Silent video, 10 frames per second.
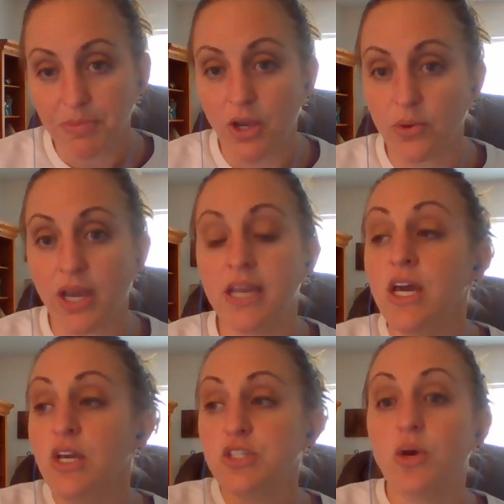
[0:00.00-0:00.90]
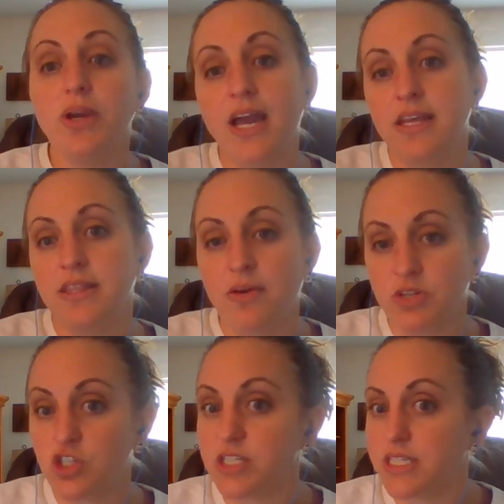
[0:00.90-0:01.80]
Okay, so again, that
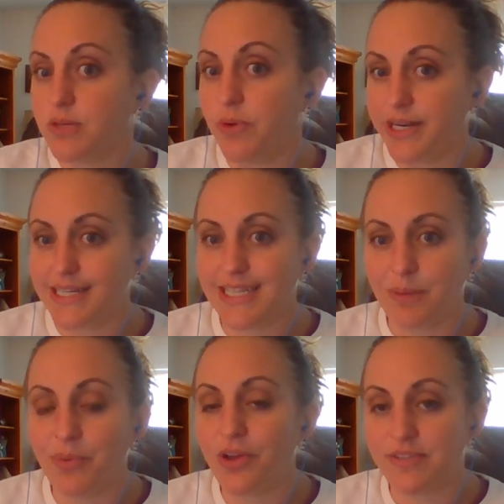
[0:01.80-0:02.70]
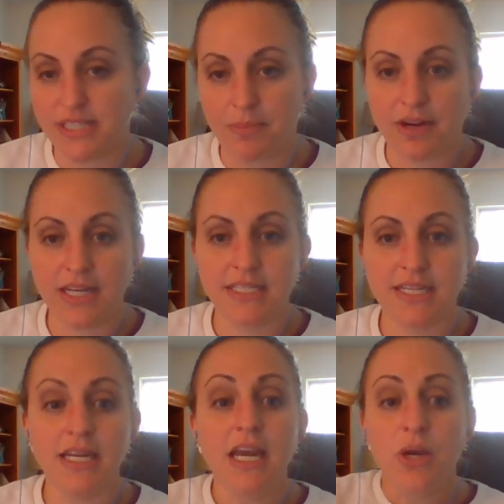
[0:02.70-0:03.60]
was just one example of
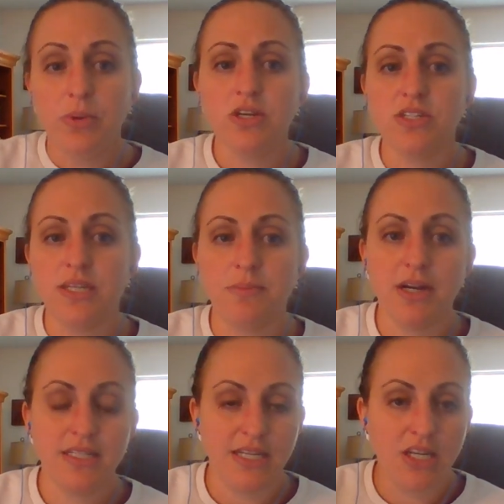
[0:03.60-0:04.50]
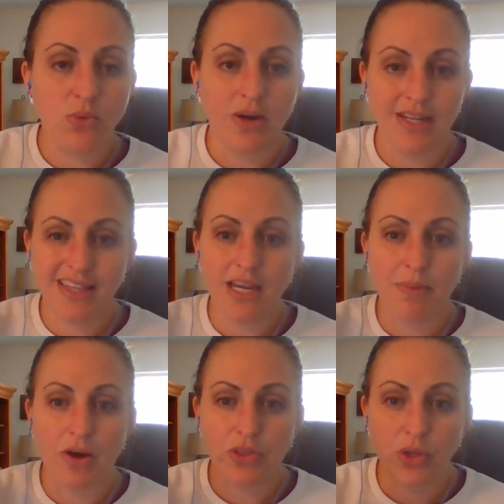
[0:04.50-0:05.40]
summarizing. When you're summarizing, you want to think
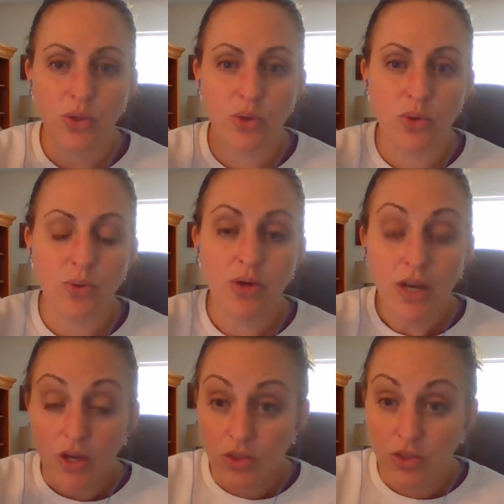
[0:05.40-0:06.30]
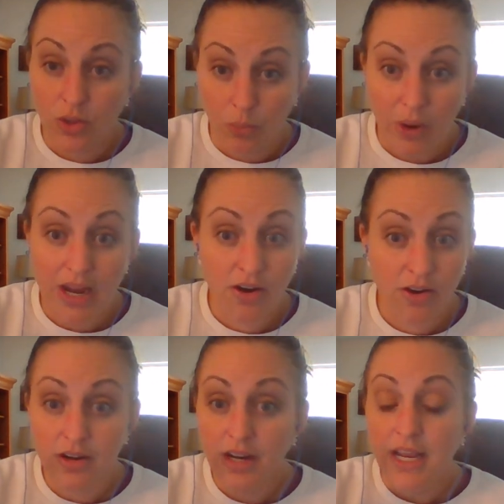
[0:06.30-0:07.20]
about the who, the
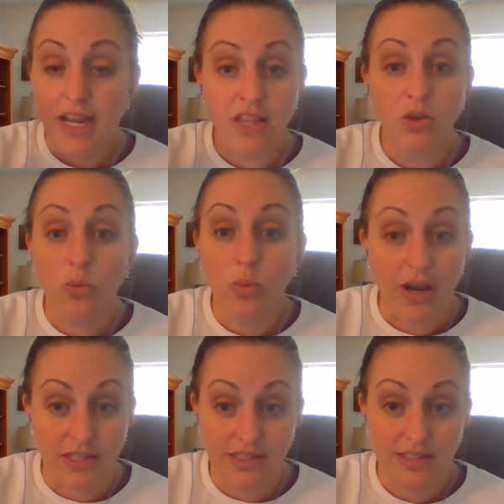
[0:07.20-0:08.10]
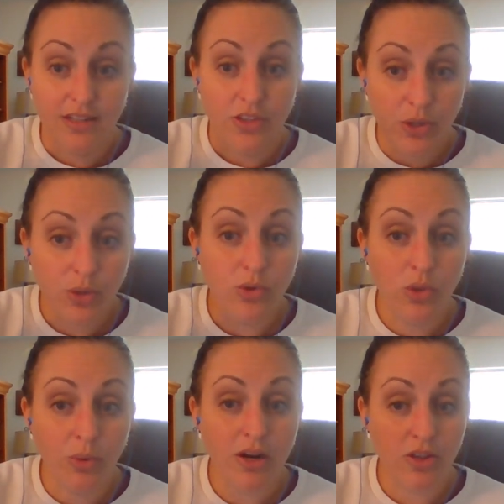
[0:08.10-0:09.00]
where, and the what. The who,
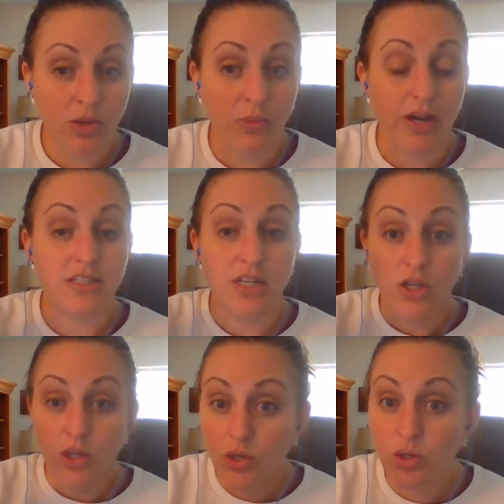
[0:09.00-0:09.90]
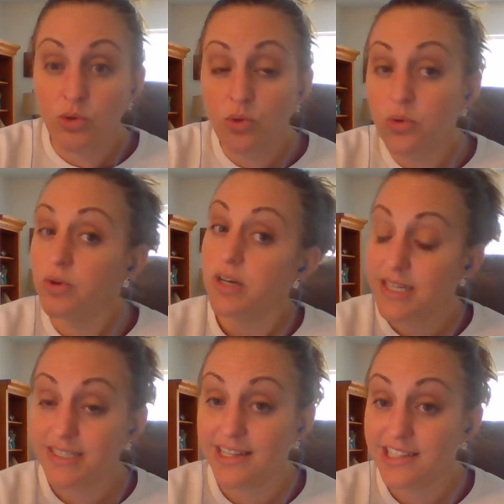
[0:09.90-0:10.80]
the where, and the what. Who
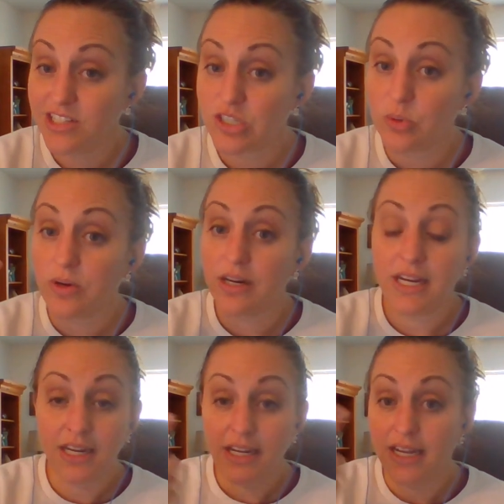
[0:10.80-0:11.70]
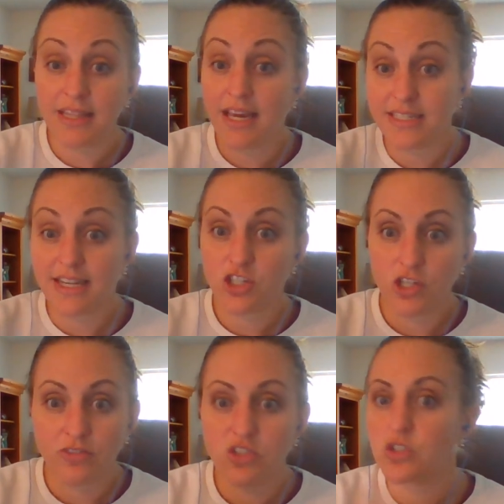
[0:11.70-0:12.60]
is in the story, in that
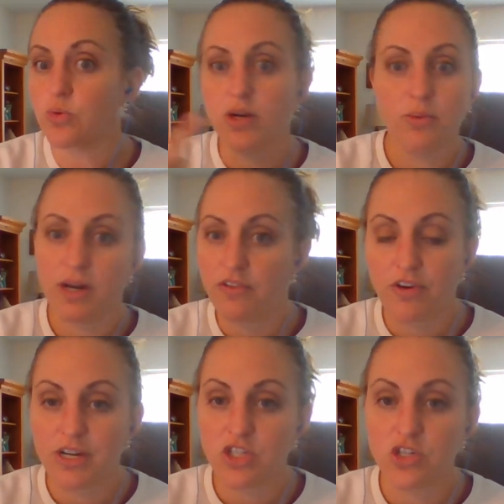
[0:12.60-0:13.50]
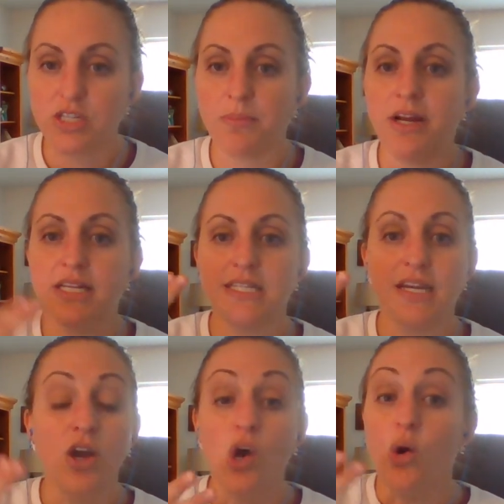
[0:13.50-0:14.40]
section of the story, whatever it is you're
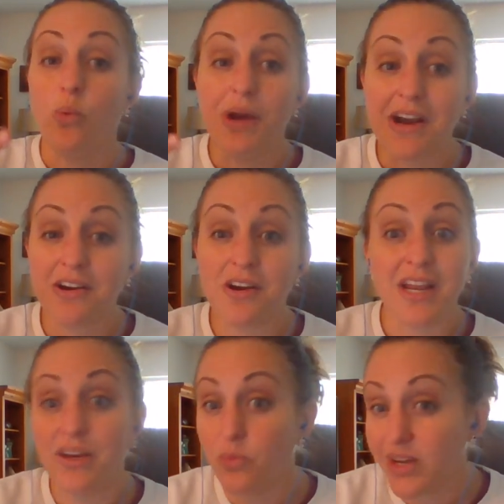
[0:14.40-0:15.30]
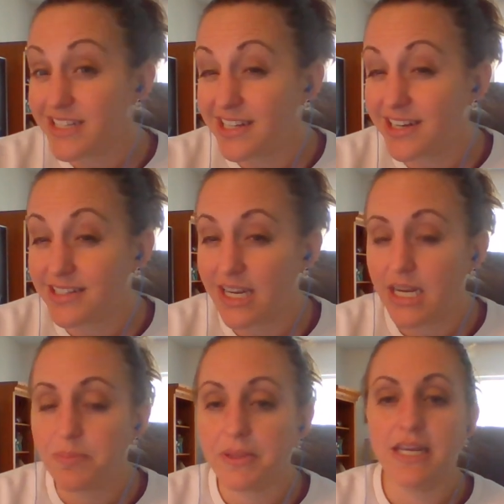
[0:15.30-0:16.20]
summarizing, where and when did it
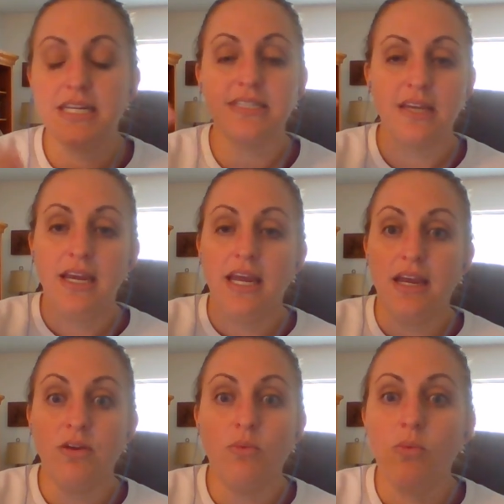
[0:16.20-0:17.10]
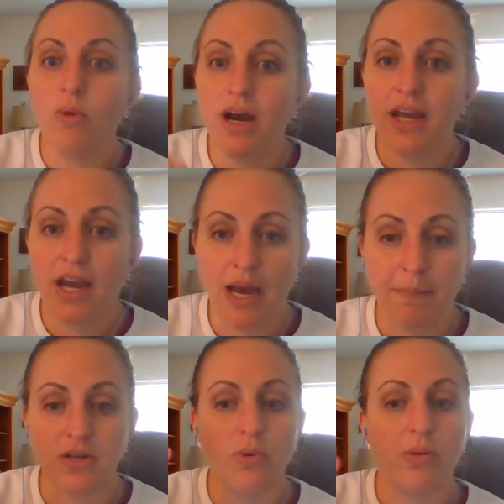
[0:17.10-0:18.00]
take place, and what
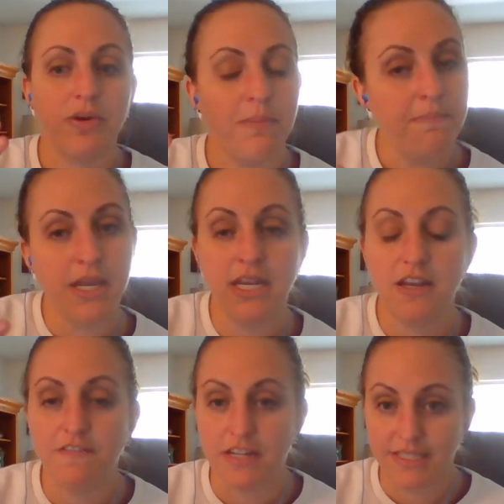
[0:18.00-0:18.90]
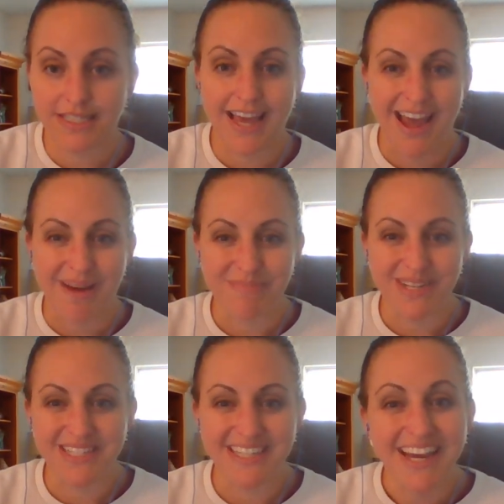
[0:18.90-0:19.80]
happened? What were the main events that
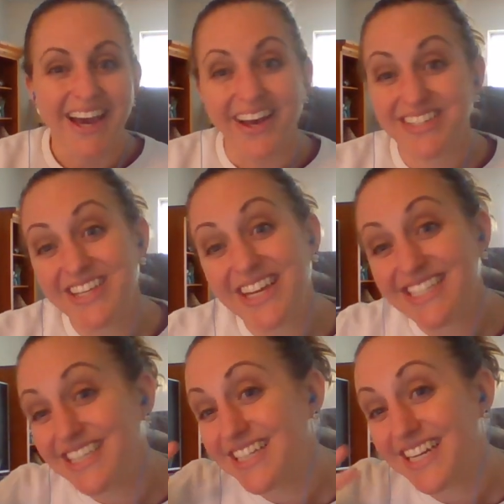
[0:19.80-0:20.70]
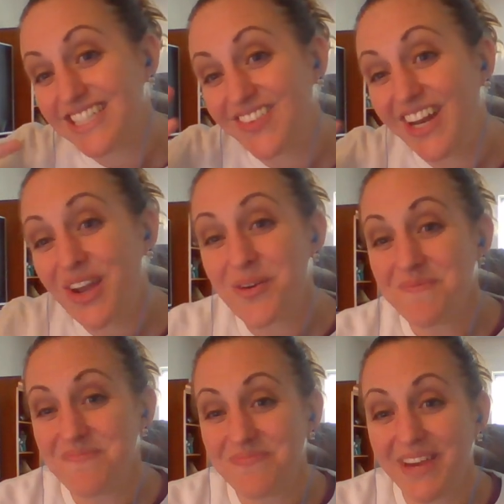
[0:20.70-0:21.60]
happened? I'll see you guys in the next video.
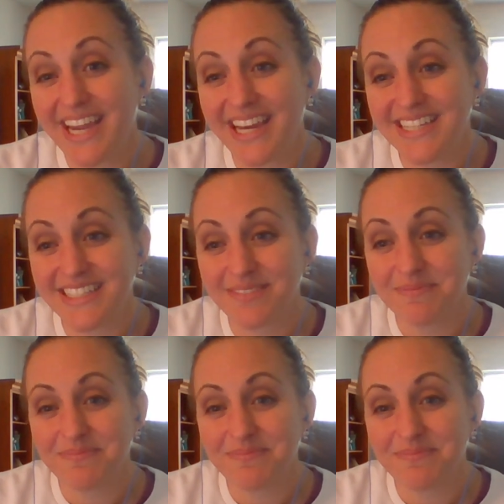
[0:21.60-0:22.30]
Bye, guys.